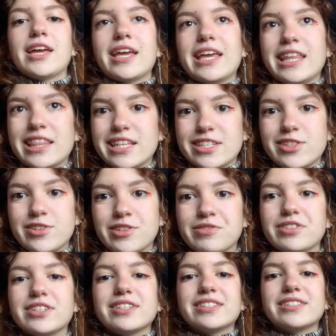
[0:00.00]
in this
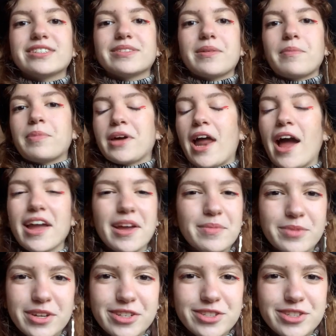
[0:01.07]
universe, but I am
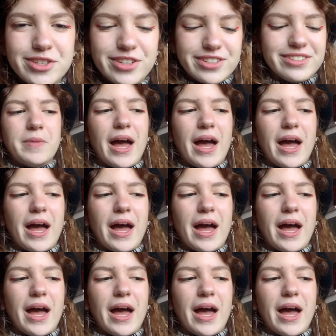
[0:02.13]
not sure.